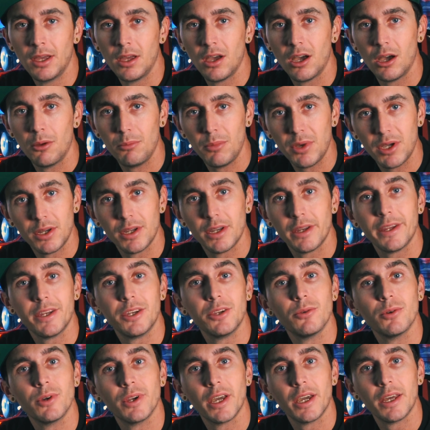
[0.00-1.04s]
a minute
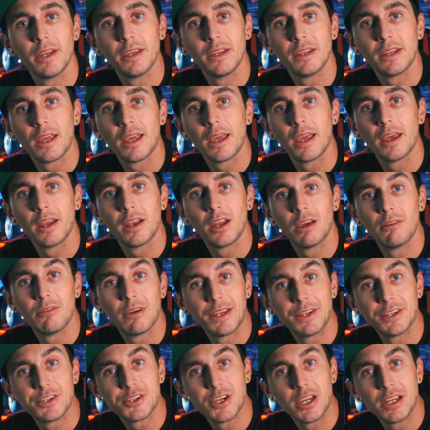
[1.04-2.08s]
into an edit and I've
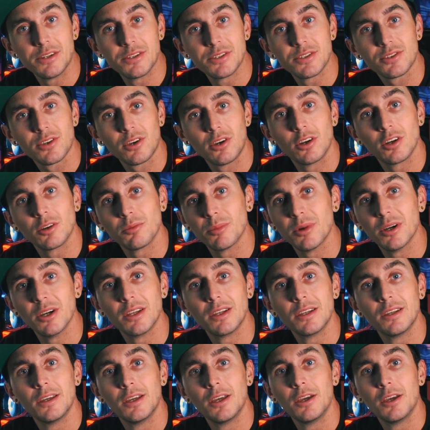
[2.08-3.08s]
had to change a song, but